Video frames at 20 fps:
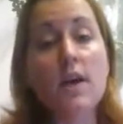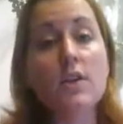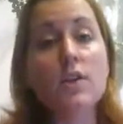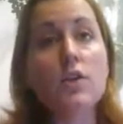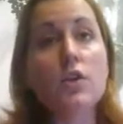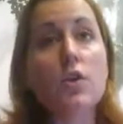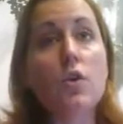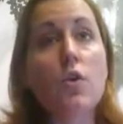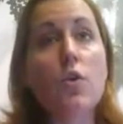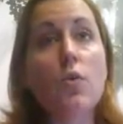
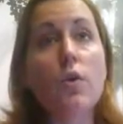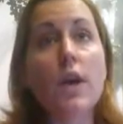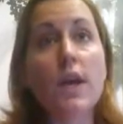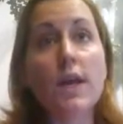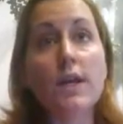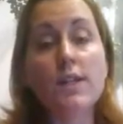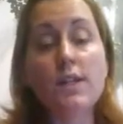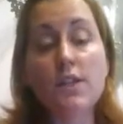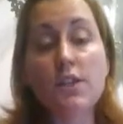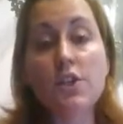So when
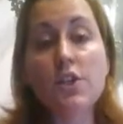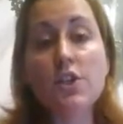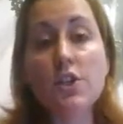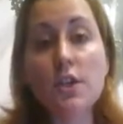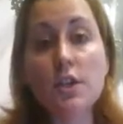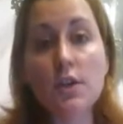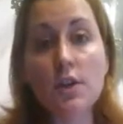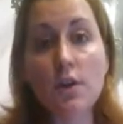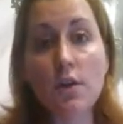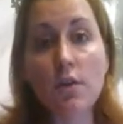I teach
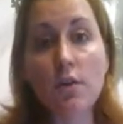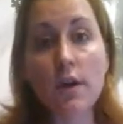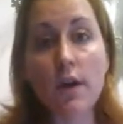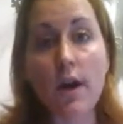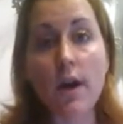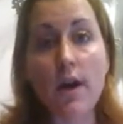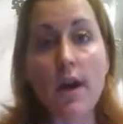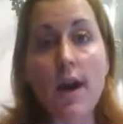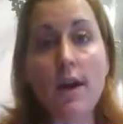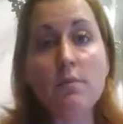yin
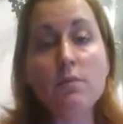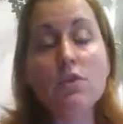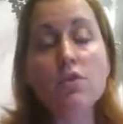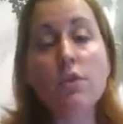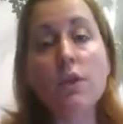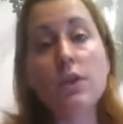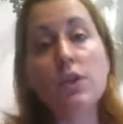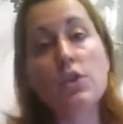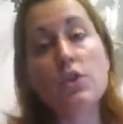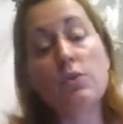yoga, I'm
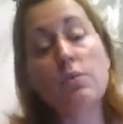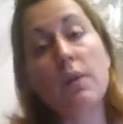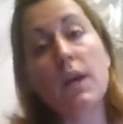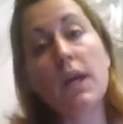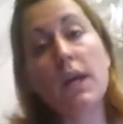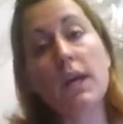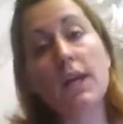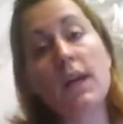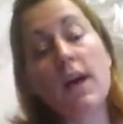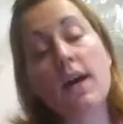trying to
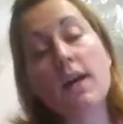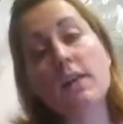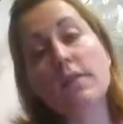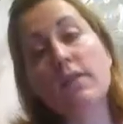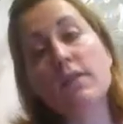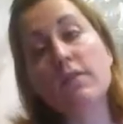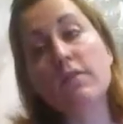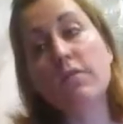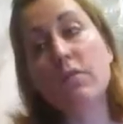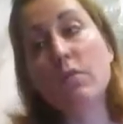make it
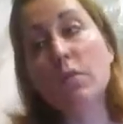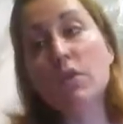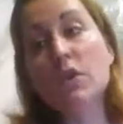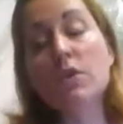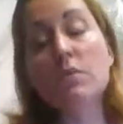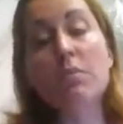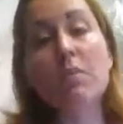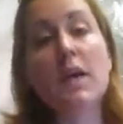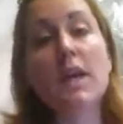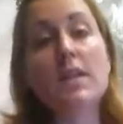as the
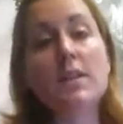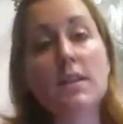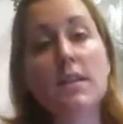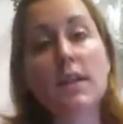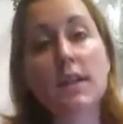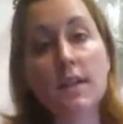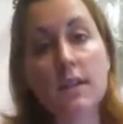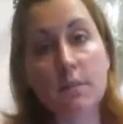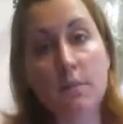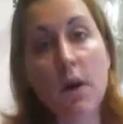most
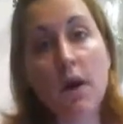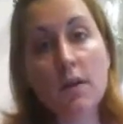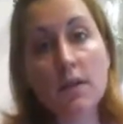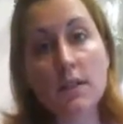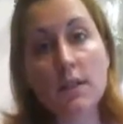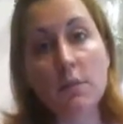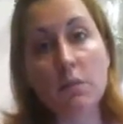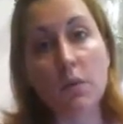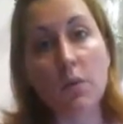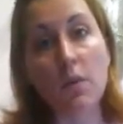basic as
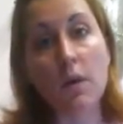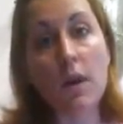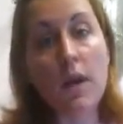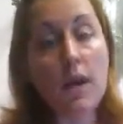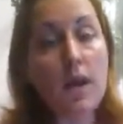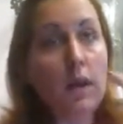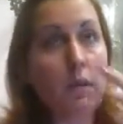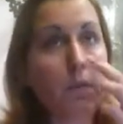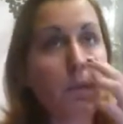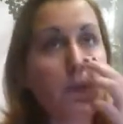possible,
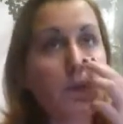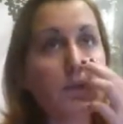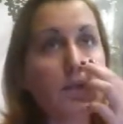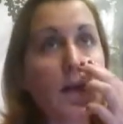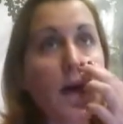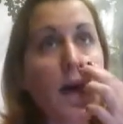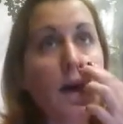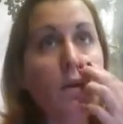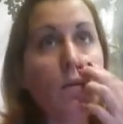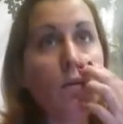
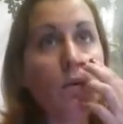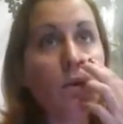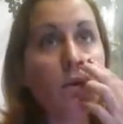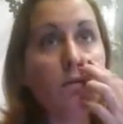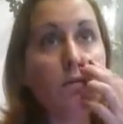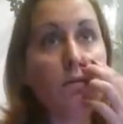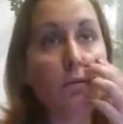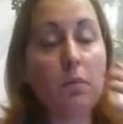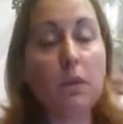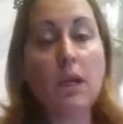because I
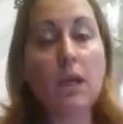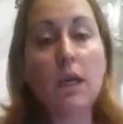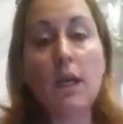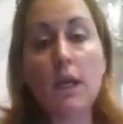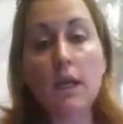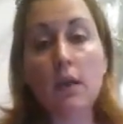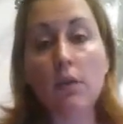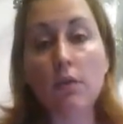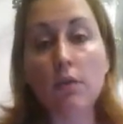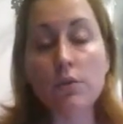want the
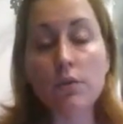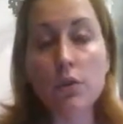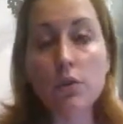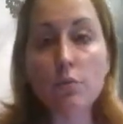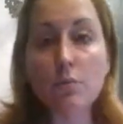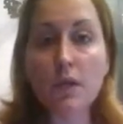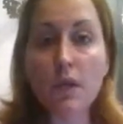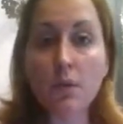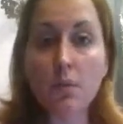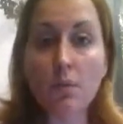beginner
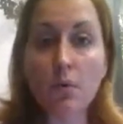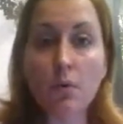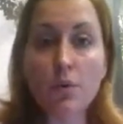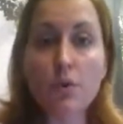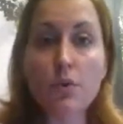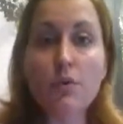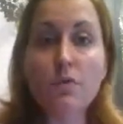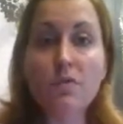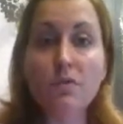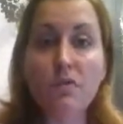to be able
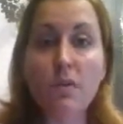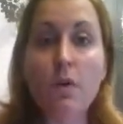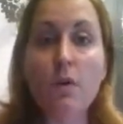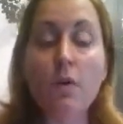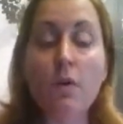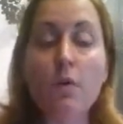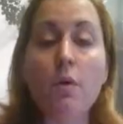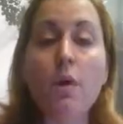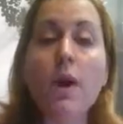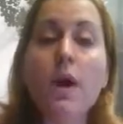to
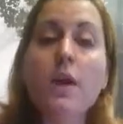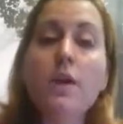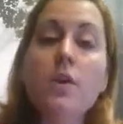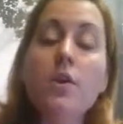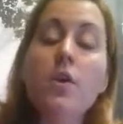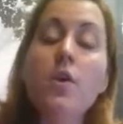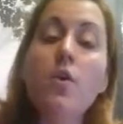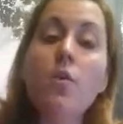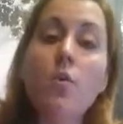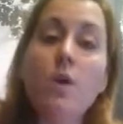follow
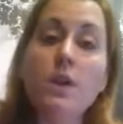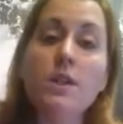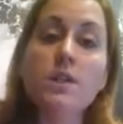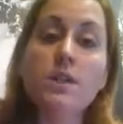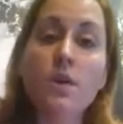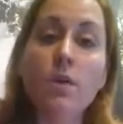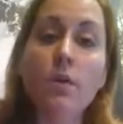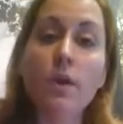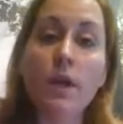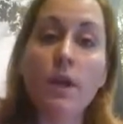and know
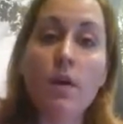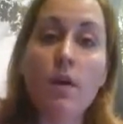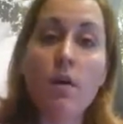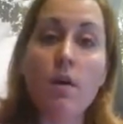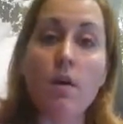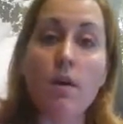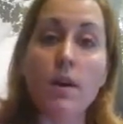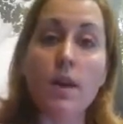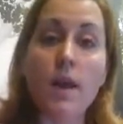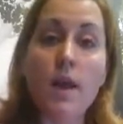what's going
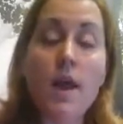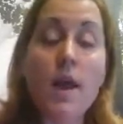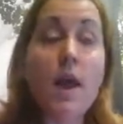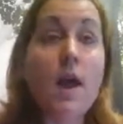on.